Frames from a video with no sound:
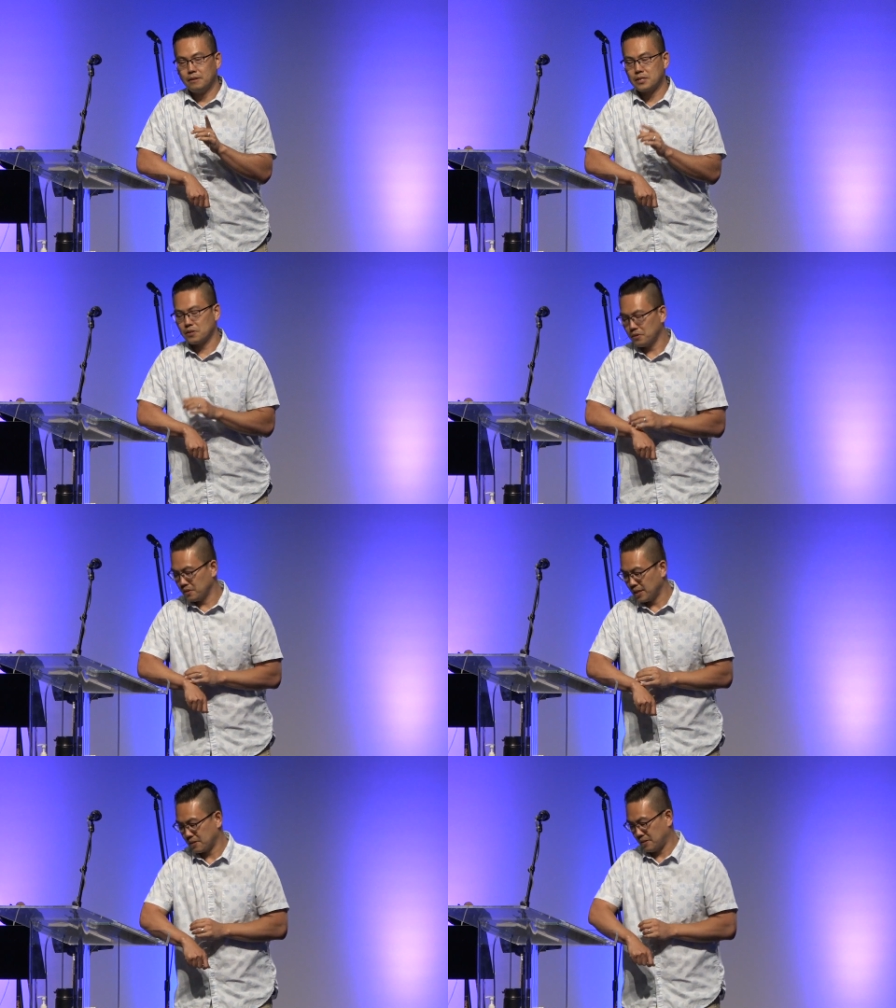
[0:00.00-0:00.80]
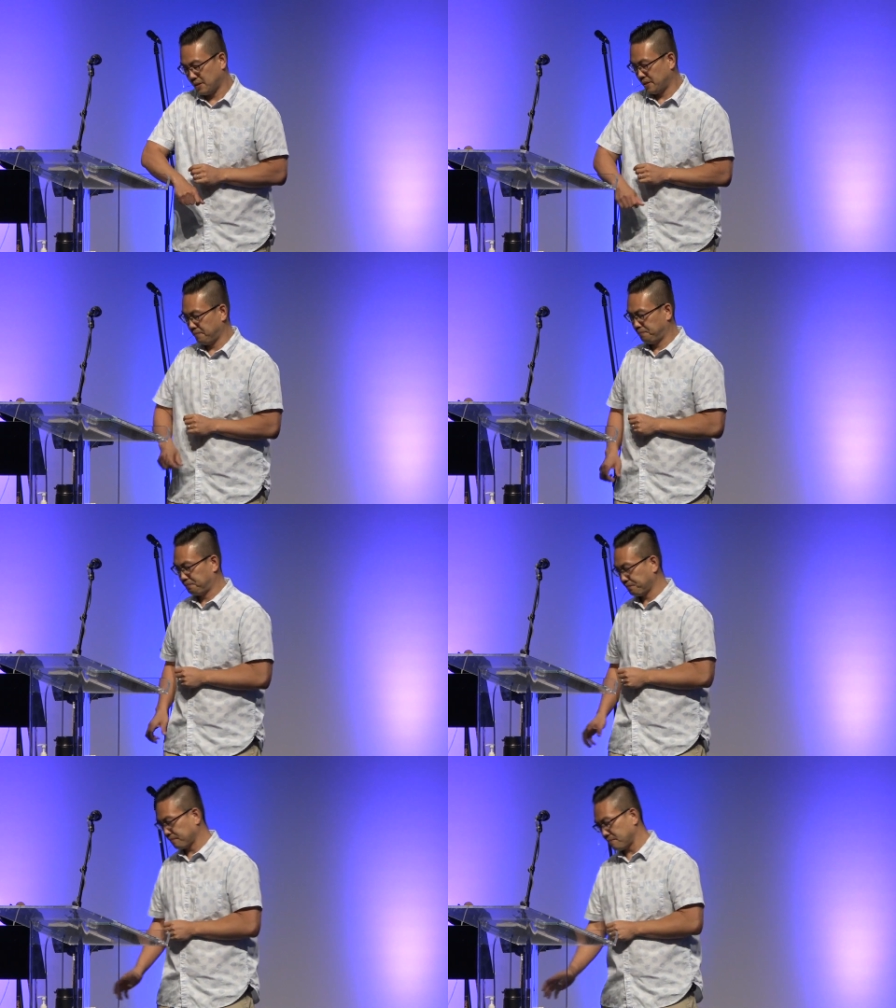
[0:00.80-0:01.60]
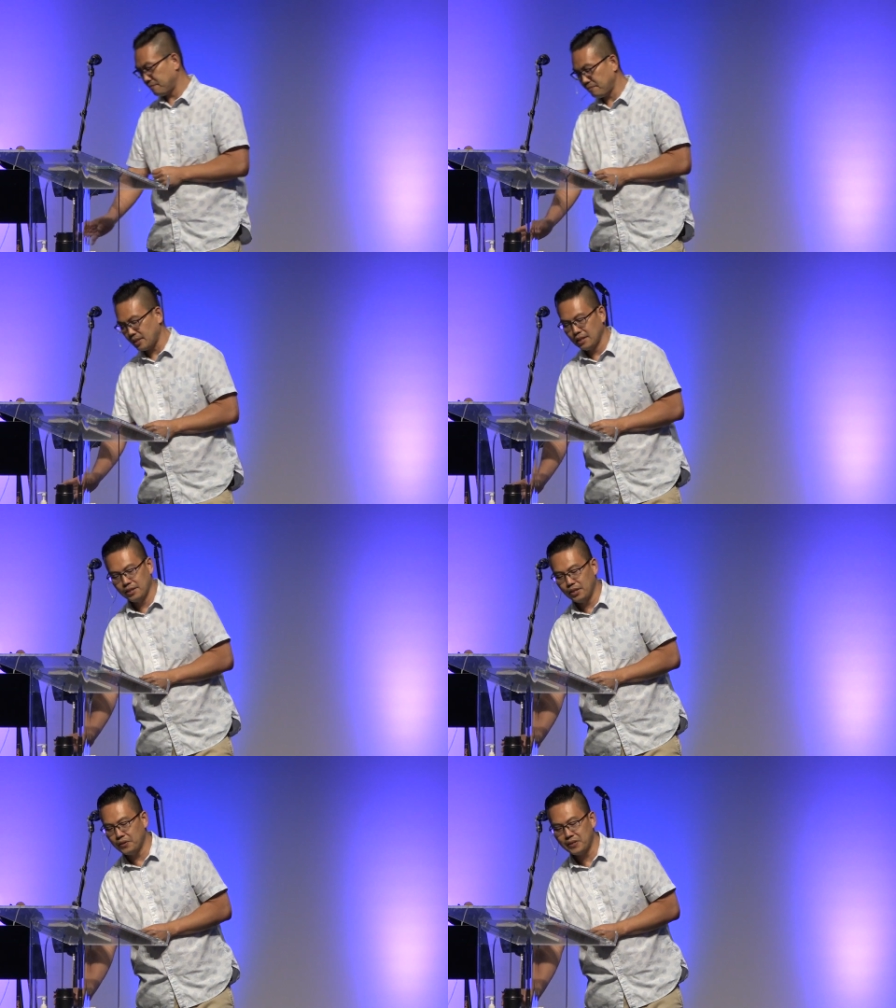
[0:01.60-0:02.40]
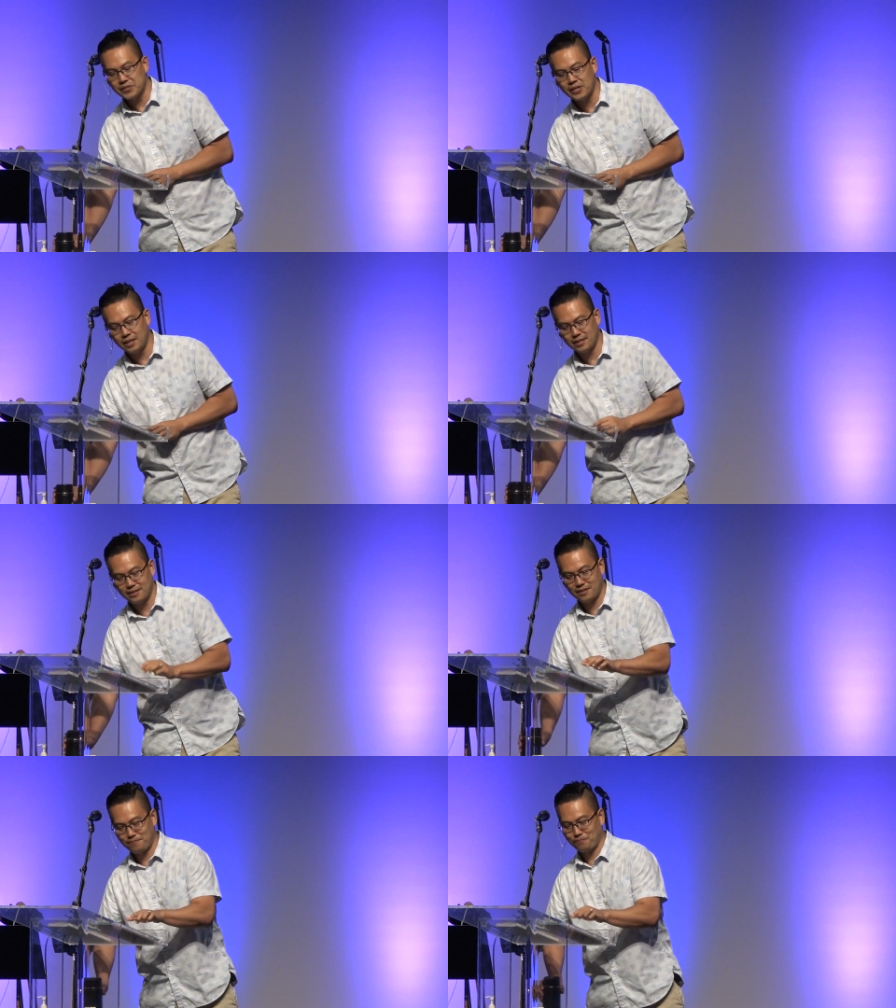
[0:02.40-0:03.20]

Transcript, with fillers: Let's go to the next slide. You know, it is not